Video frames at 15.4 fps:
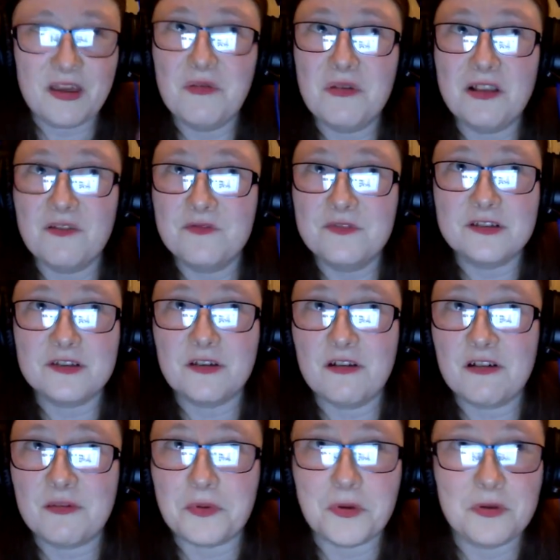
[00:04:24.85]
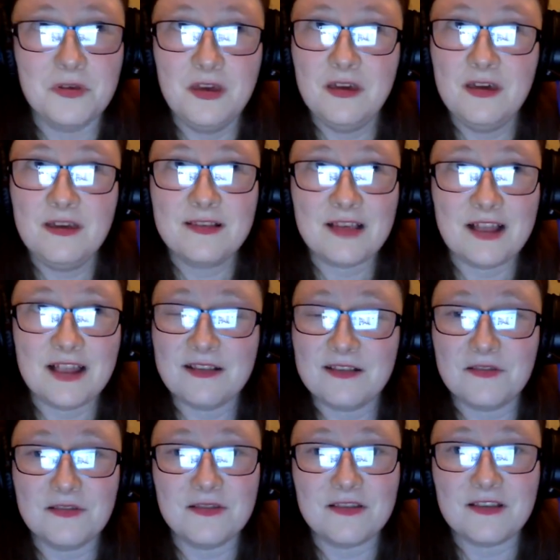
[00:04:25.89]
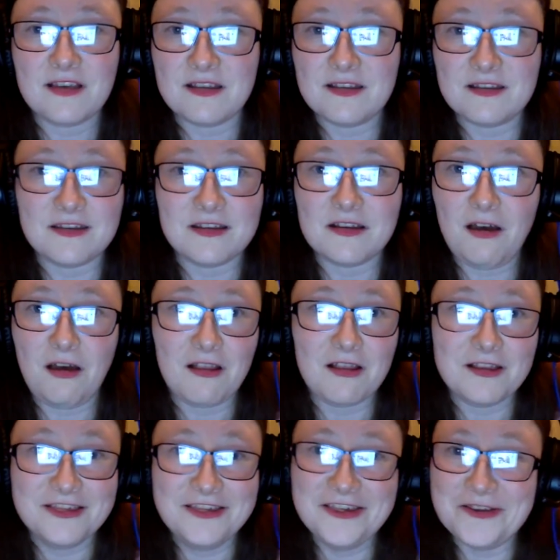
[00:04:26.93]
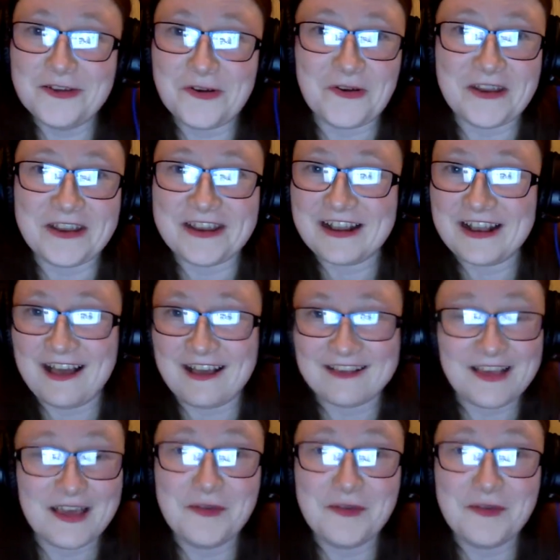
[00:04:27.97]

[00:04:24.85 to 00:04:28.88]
I would love to talk about selling sunset in a college or in a class.